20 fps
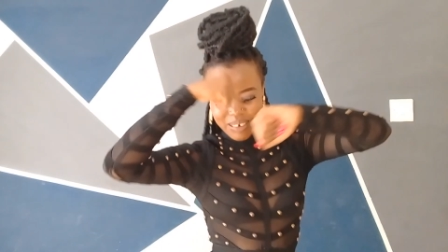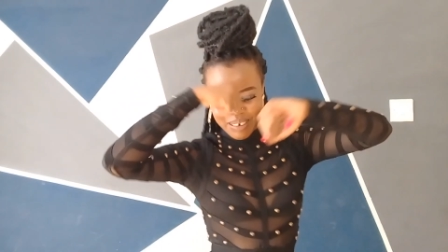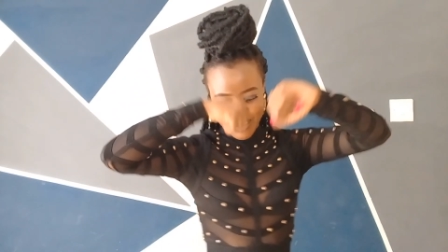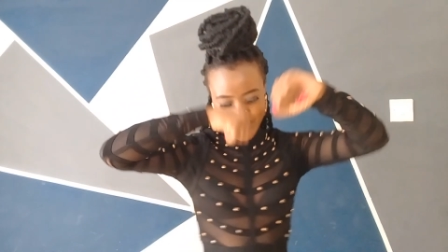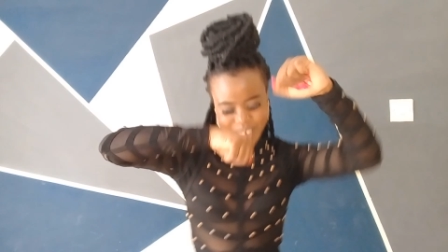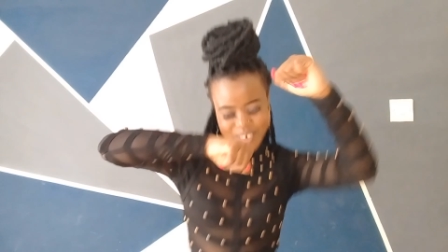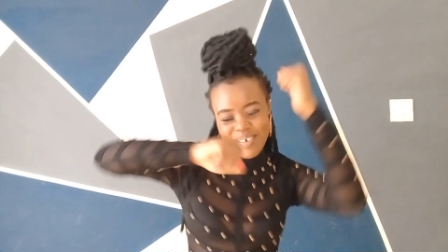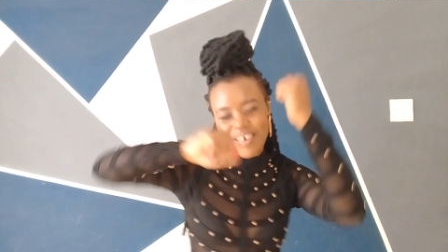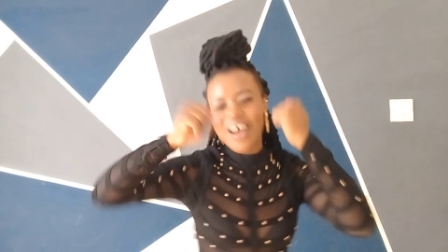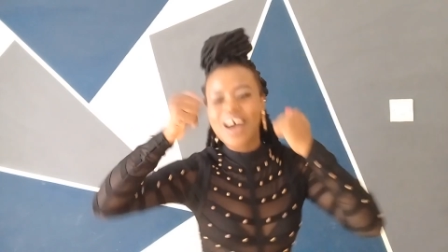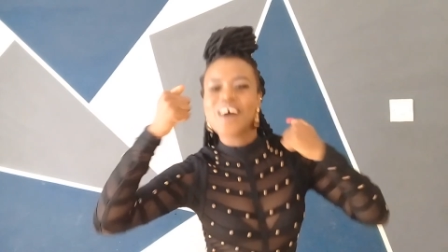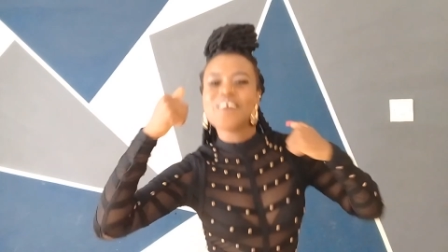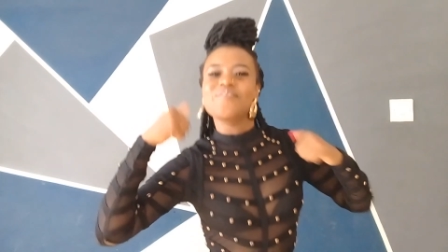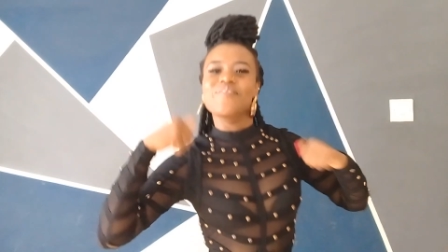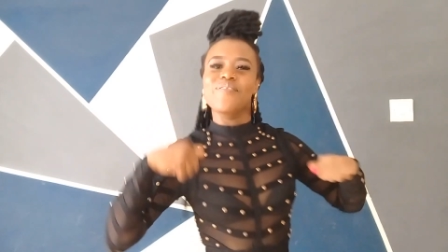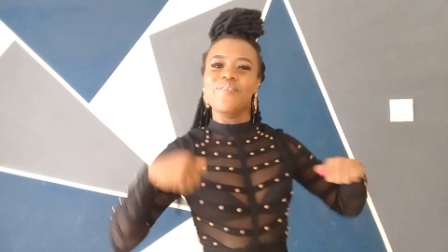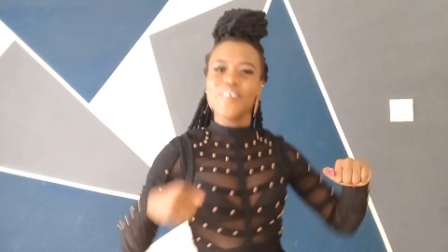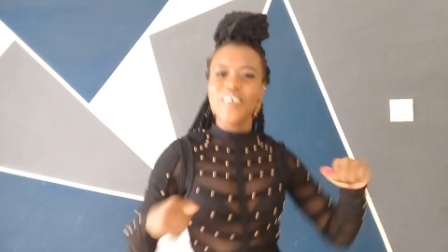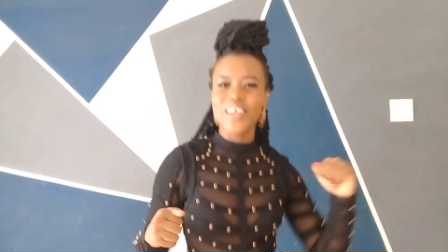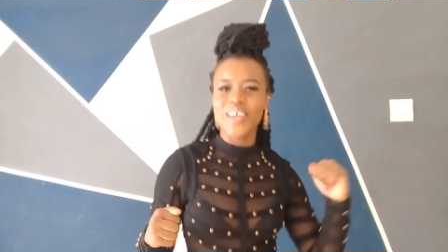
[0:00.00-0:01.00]
to do a
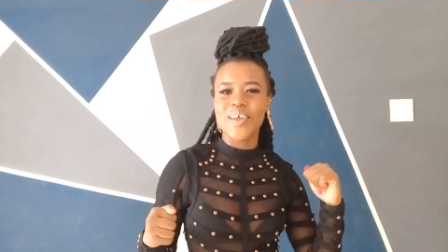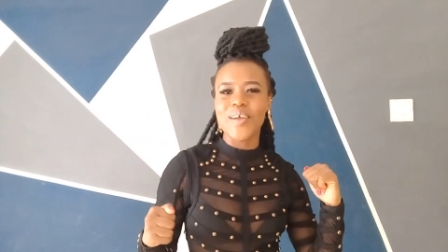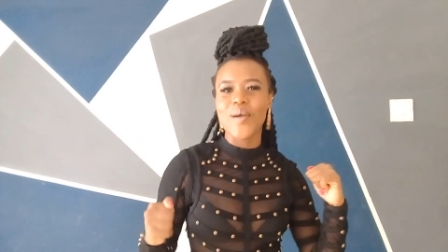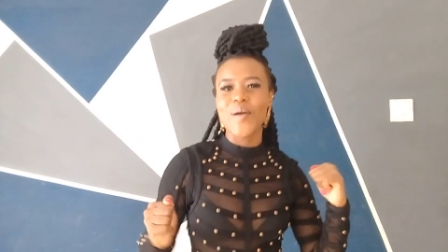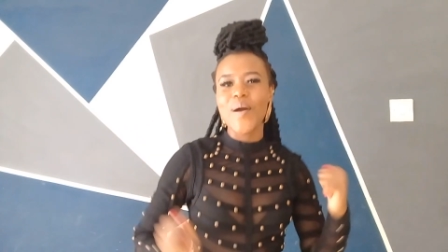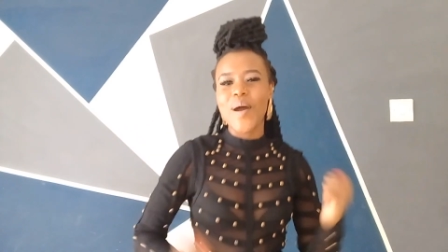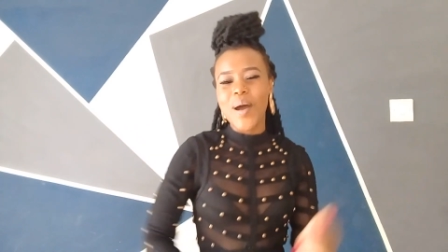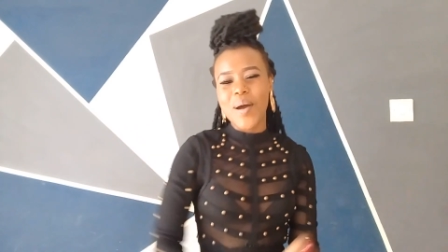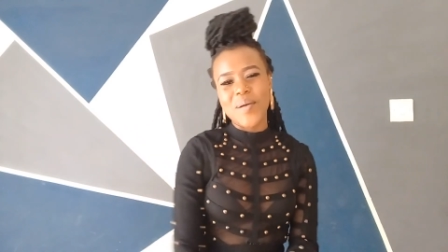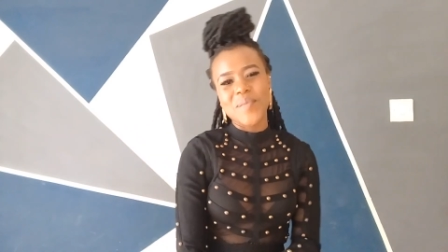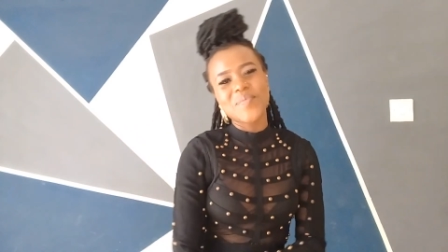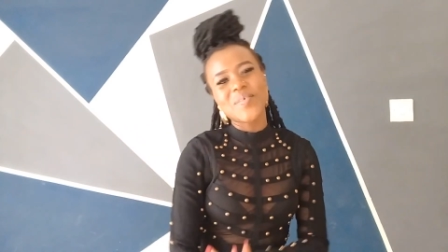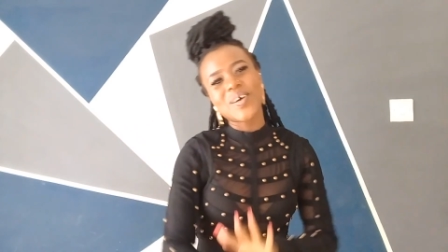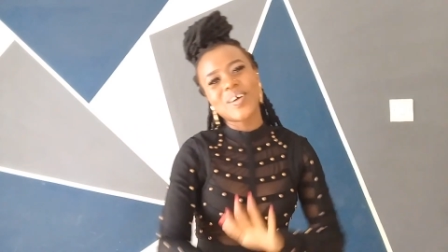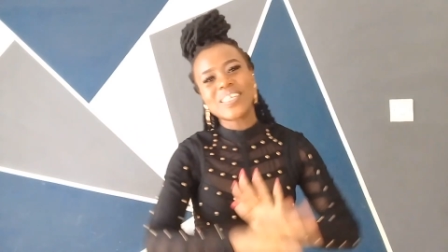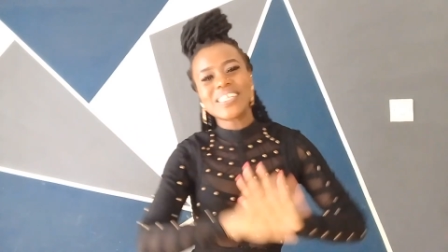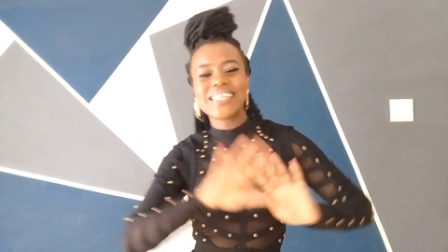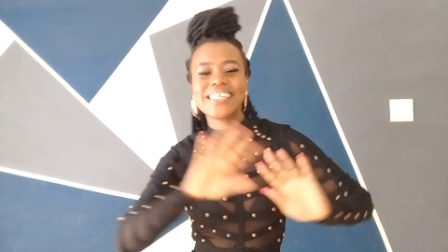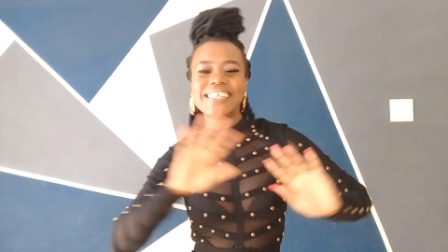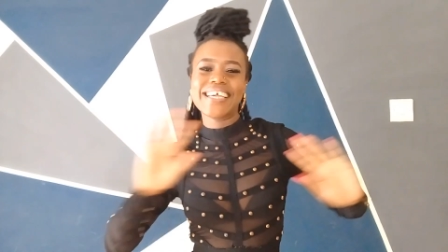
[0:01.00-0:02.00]
video
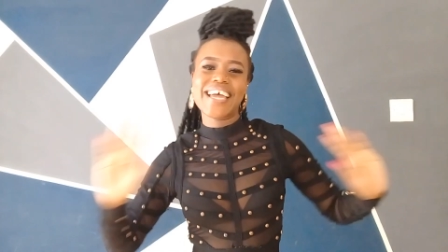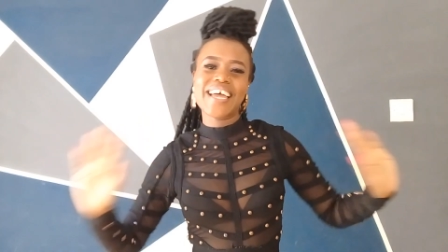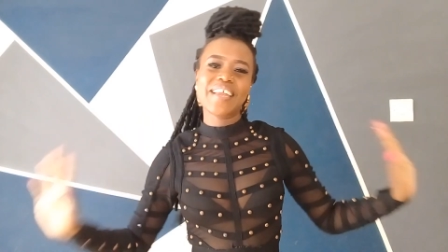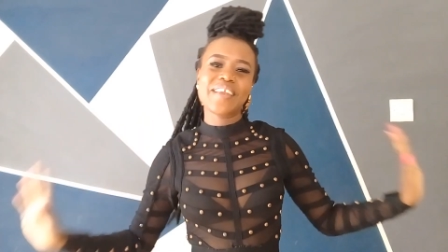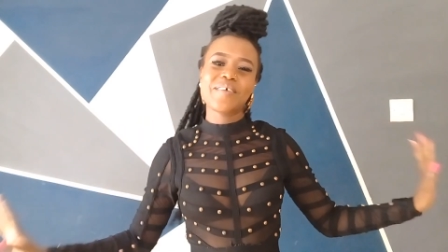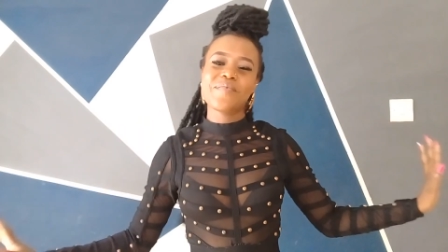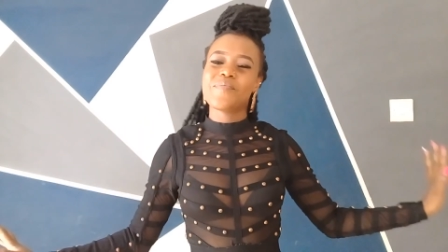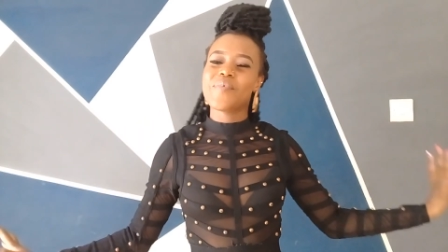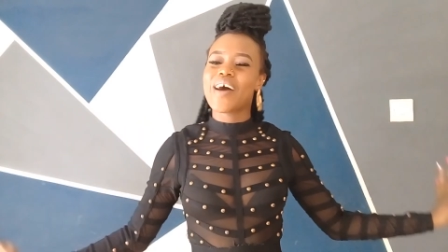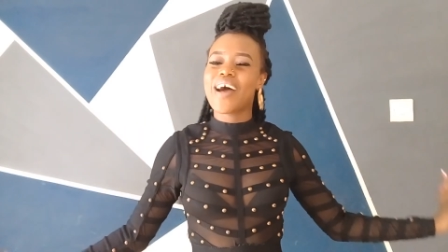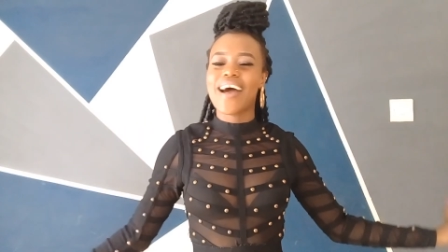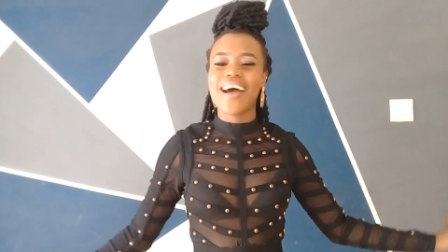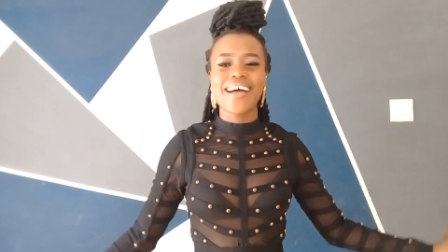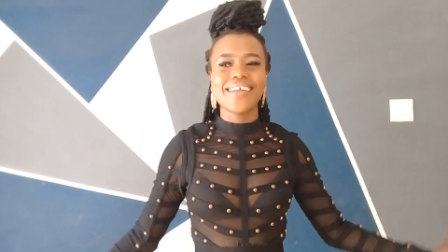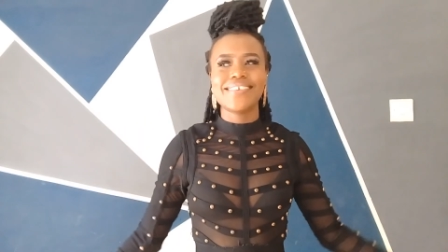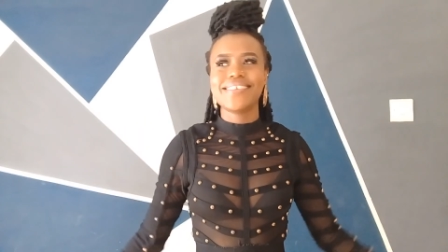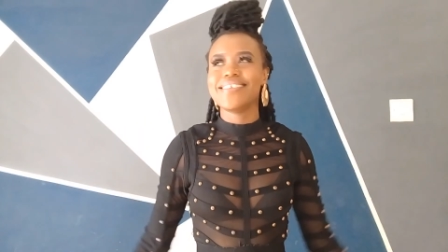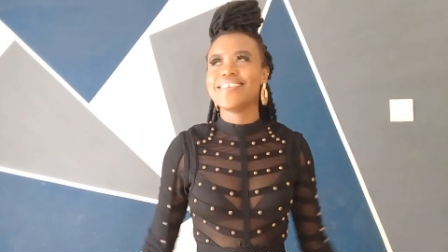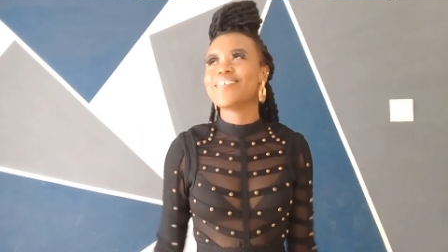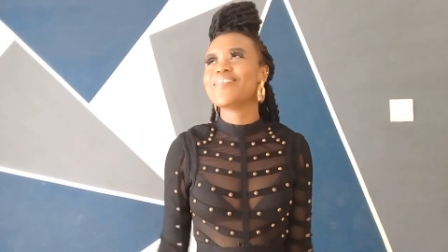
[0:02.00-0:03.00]
about Diana
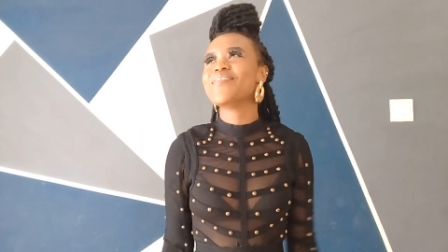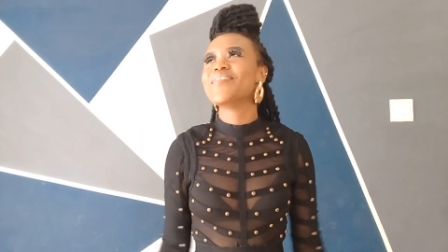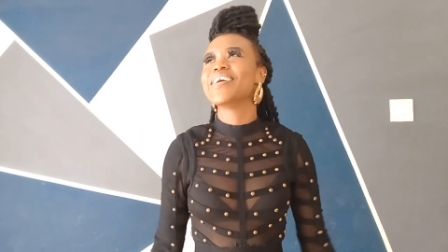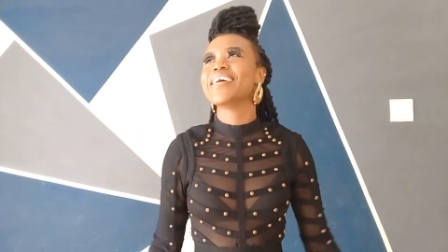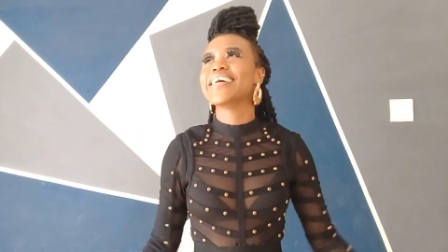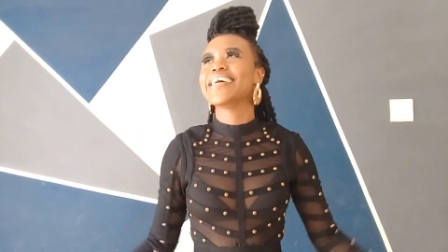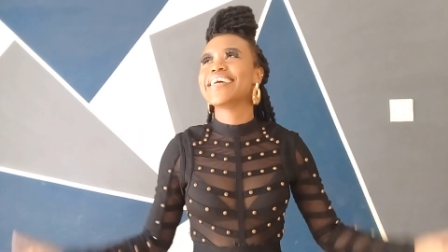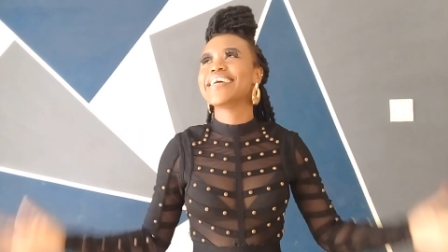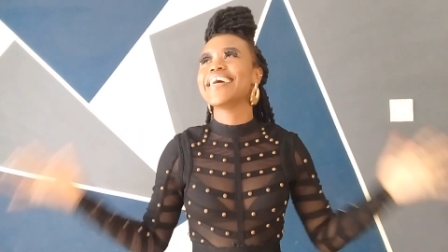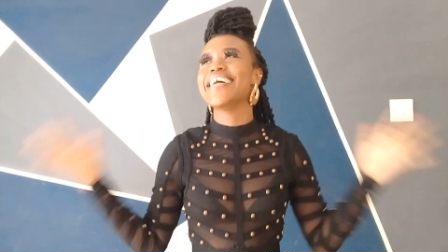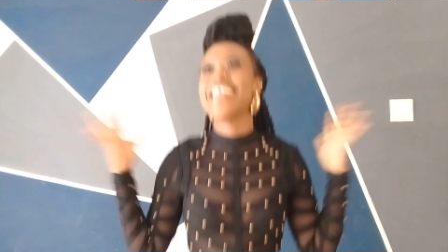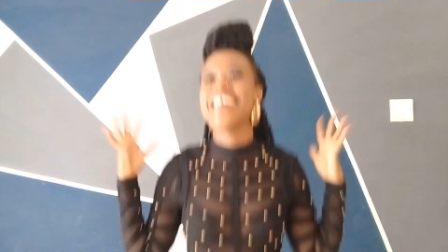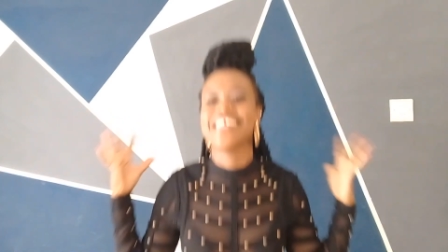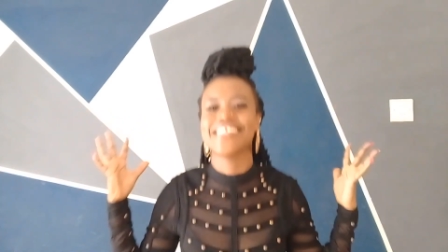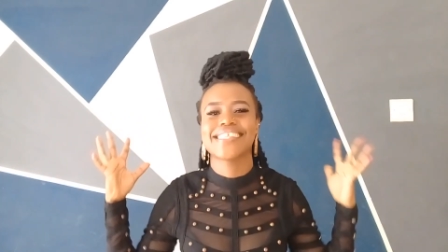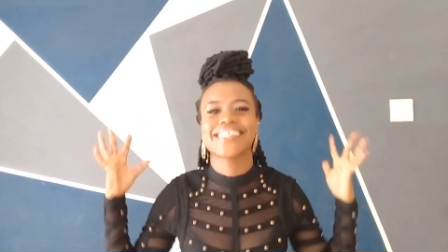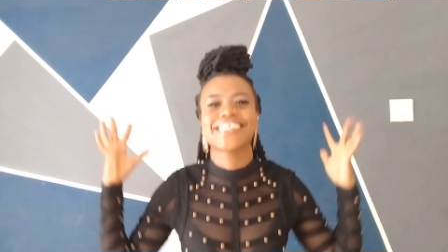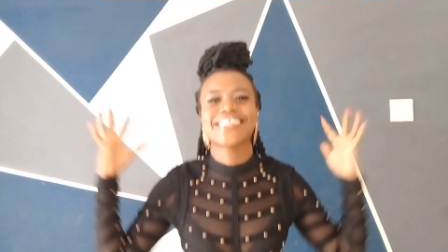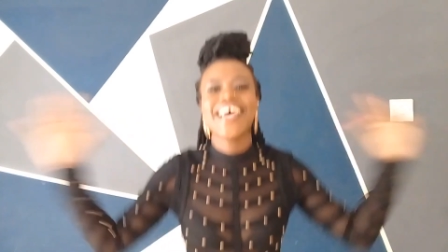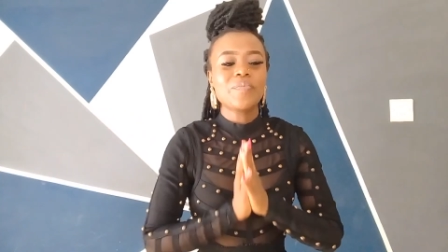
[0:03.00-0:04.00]
Bahati. Oh my
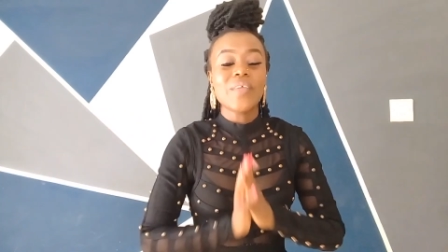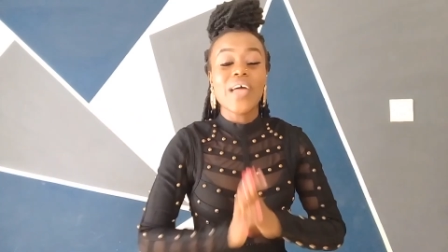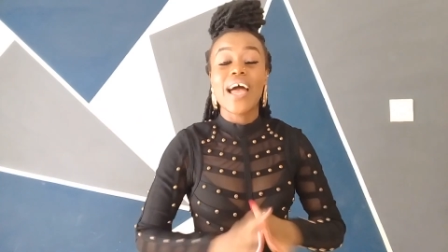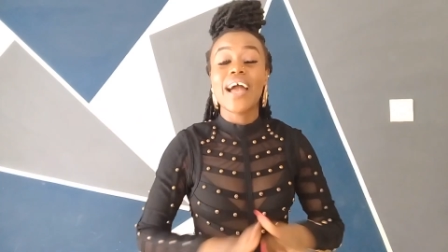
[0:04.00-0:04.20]
goodness!